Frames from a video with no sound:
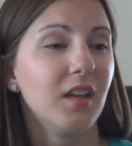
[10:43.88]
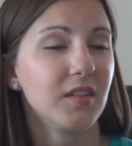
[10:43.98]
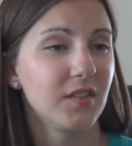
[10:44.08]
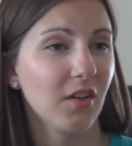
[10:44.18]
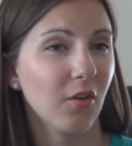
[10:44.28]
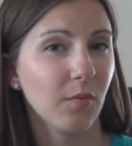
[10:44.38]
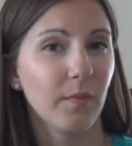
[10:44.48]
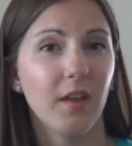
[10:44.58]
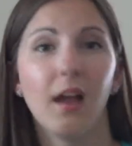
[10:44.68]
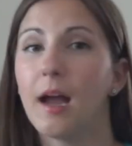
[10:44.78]
So
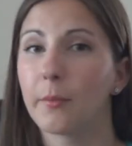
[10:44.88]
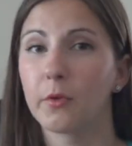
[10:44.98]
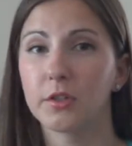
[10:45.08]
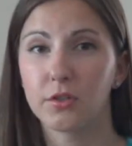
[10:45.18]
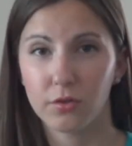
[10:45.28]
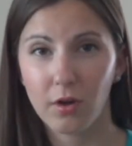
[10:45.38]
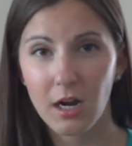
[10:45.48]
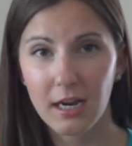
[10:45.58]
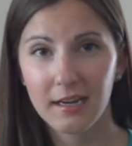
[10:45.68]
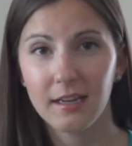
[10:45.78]
I'm going to
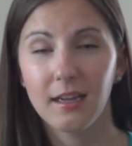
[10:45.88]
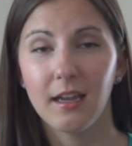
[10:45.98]
try